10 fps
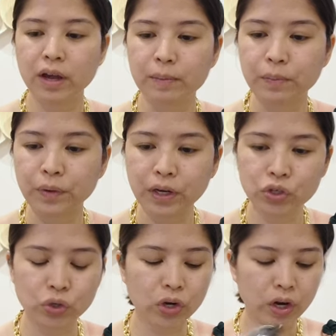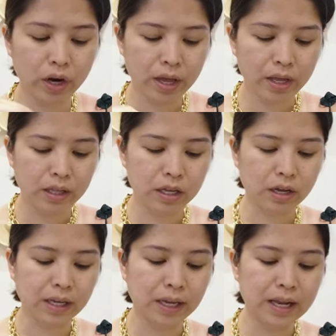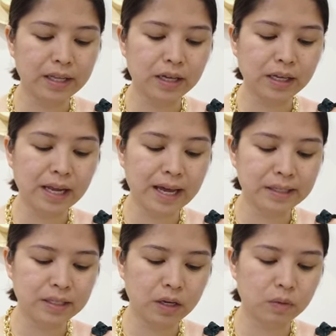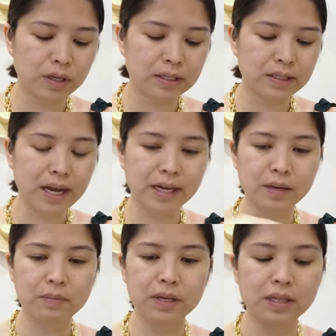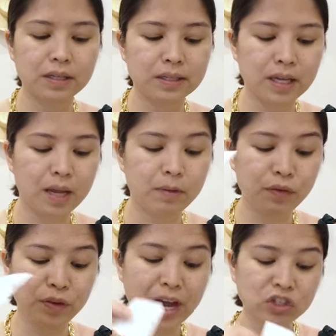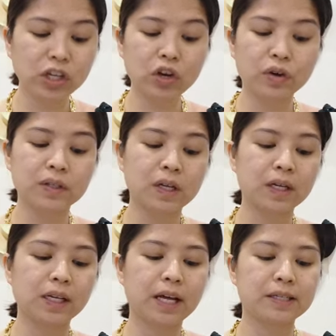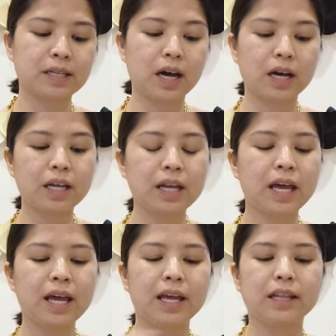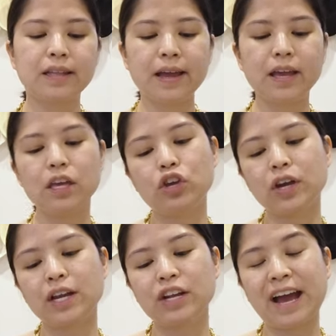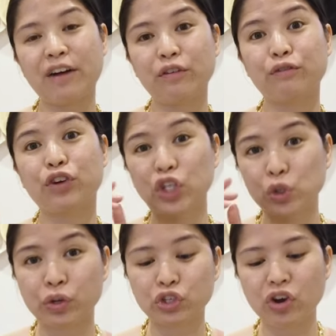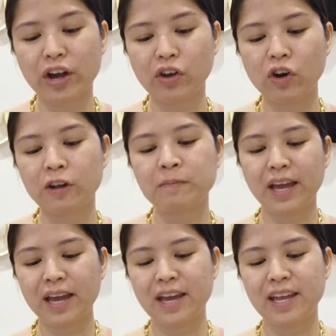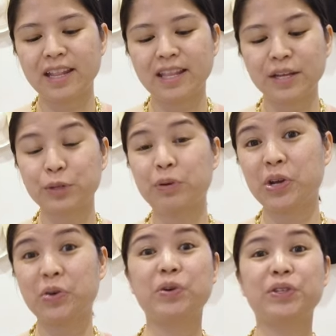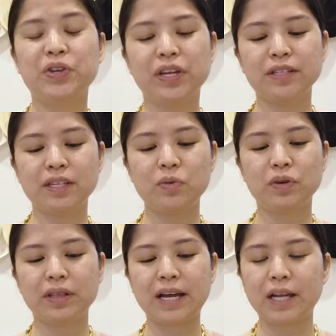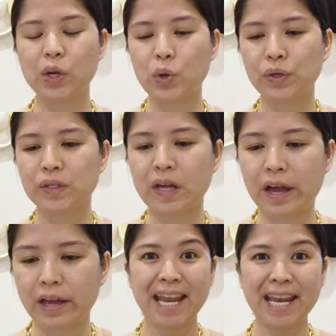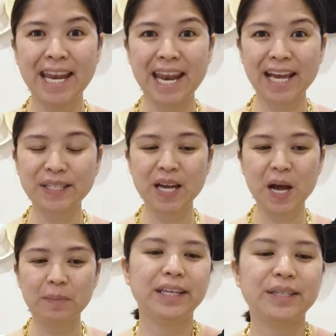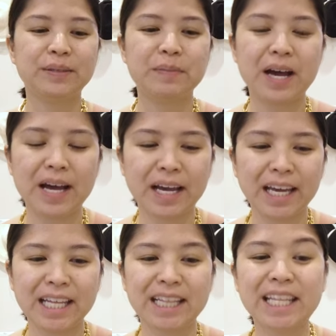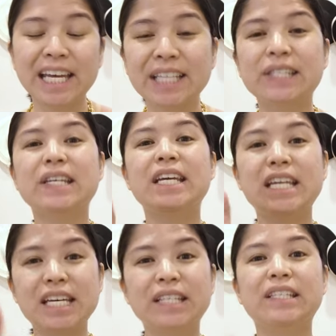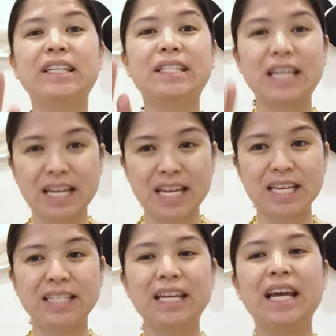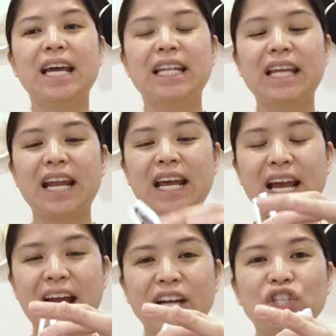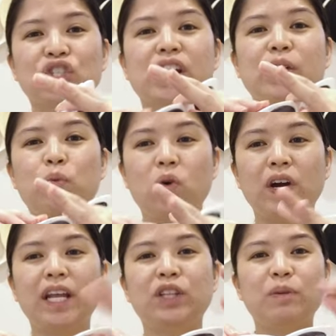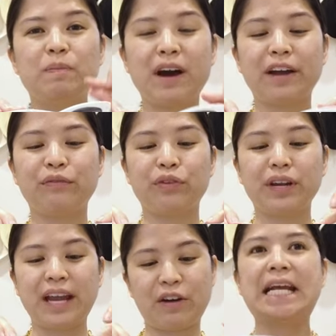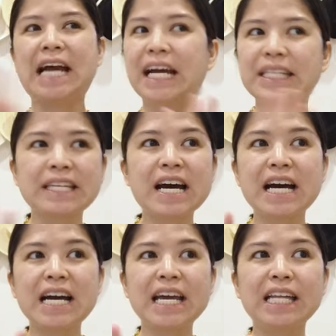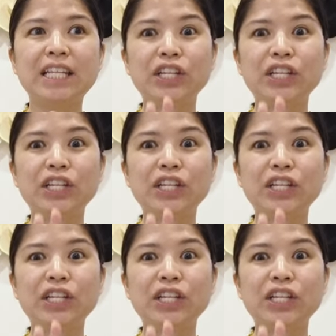I'm pretty sure that the classic would exactly be the same. If you actually go to Sunglass Hut, you can have a virtual try on and it's cool. So you can see what that looks like. Next up is this is the Sunny's that I actually wanted to buy for the outfit. Katsai,